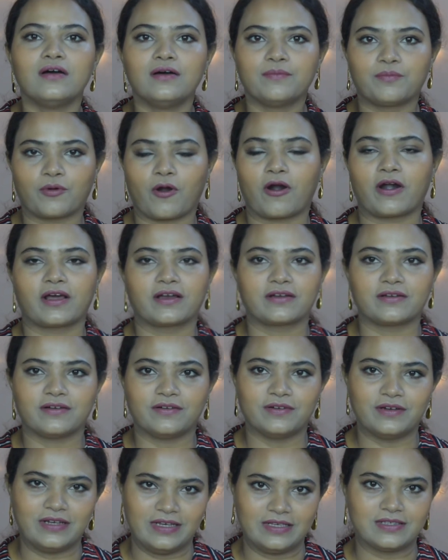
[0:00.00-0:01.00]
Product
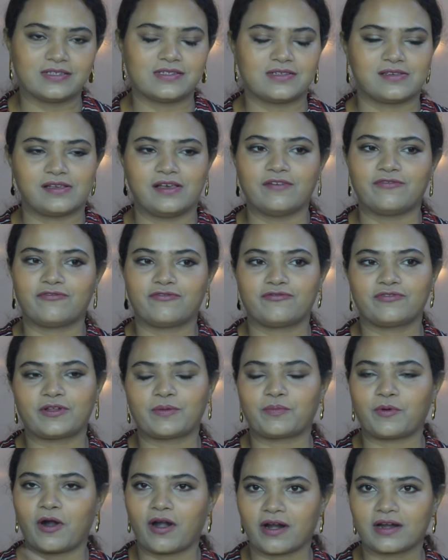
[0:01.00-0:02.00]
is, if the
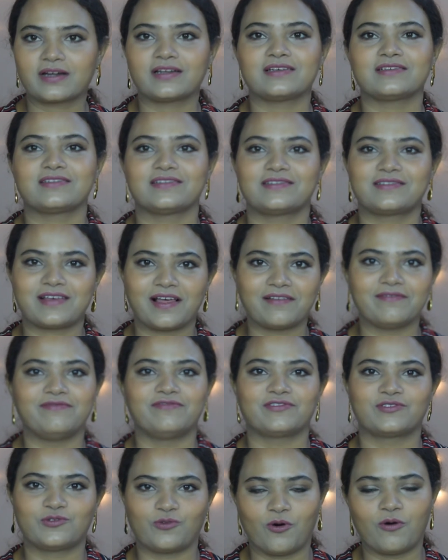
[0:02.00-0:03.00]
product is itself
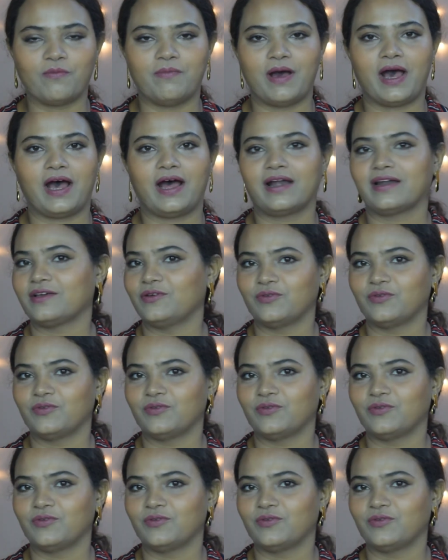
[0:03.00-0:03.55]
so bad,